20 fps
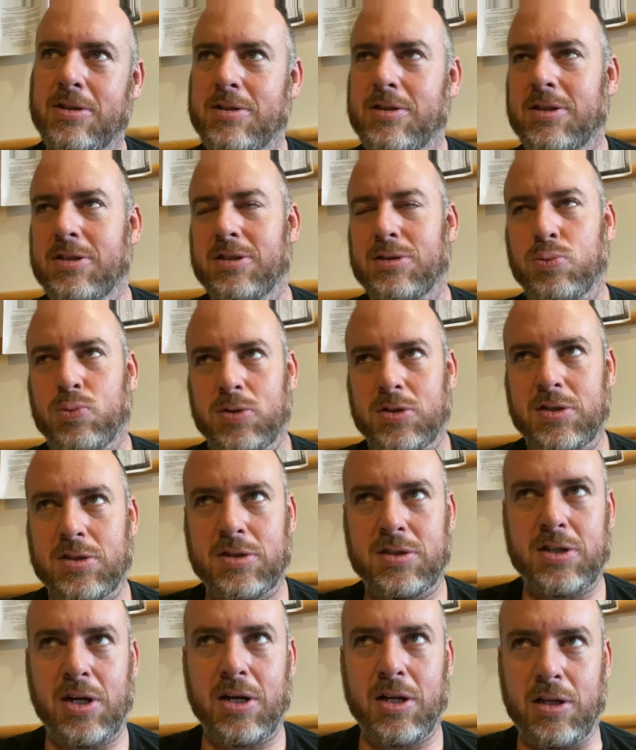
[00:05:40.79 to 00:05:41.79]
this one
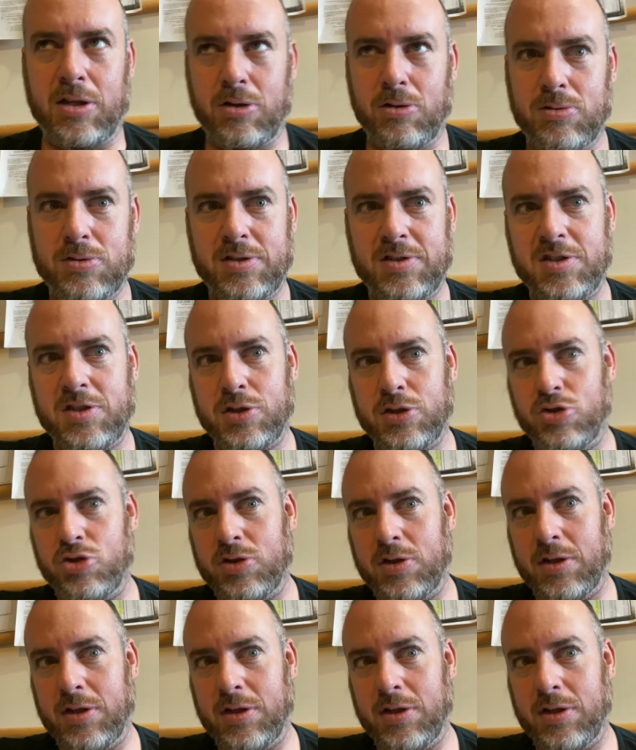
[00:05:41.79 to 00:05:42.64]
society used children